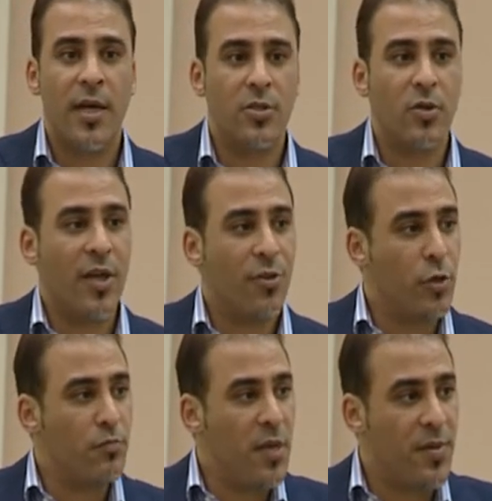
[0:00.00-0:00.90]
So I
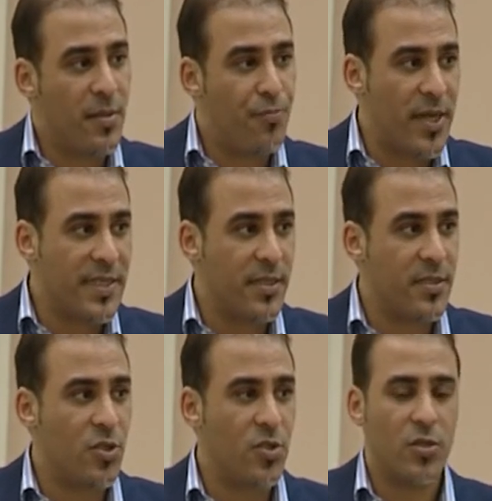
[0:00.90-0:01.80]
thought maybe the
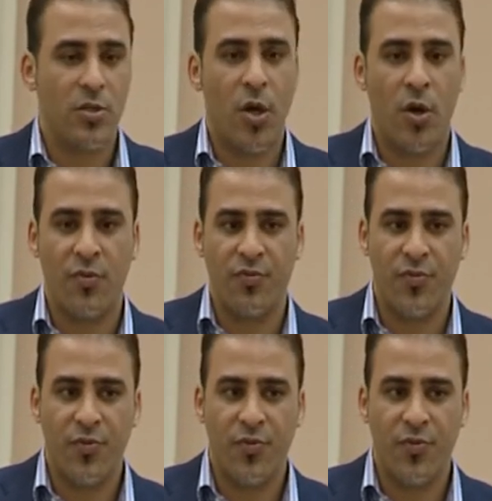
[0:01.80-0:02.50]
presence of